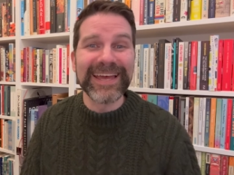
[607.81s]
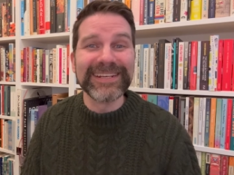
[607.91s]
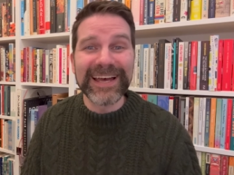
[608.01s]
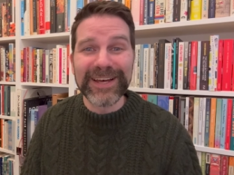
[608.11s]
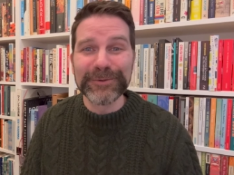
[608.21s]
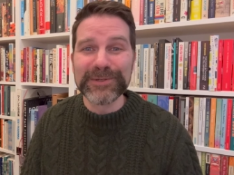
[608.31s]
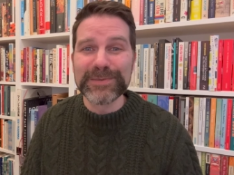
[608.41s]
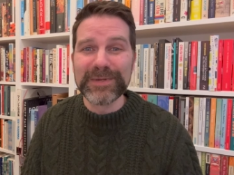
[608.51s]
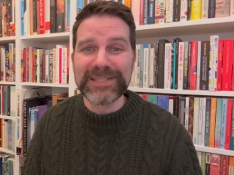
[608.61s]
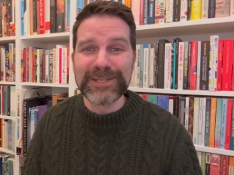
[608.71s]
And I will
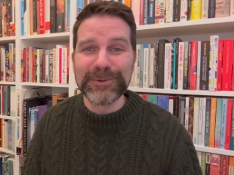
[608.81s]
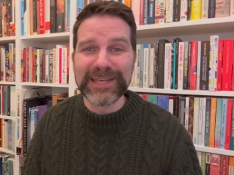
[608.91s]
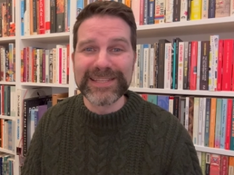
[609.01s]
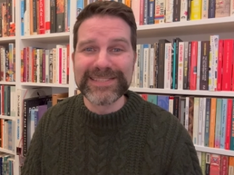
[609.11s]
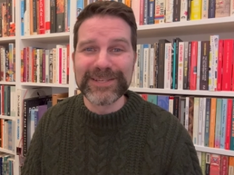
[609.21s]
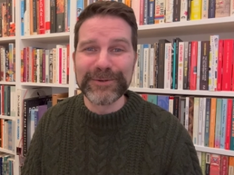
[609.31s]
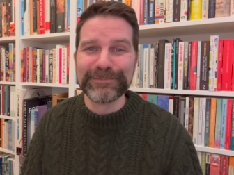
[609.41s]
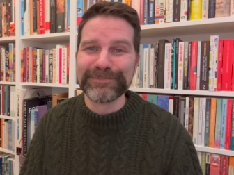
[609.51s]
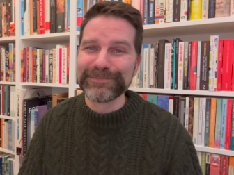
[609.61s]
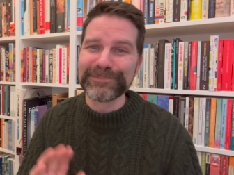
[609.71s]
speak to you again soon.
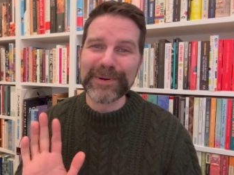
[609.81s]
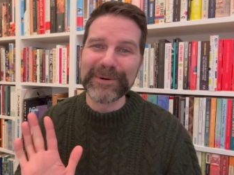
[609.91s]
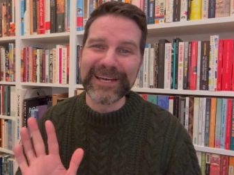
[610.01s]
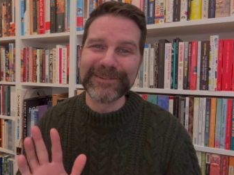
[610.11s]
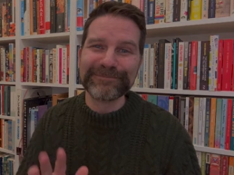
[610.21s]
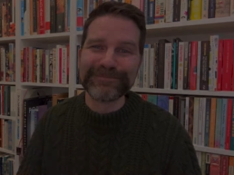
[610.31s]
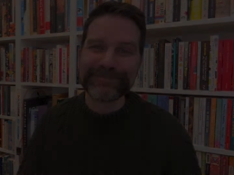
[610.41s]
Bye bye.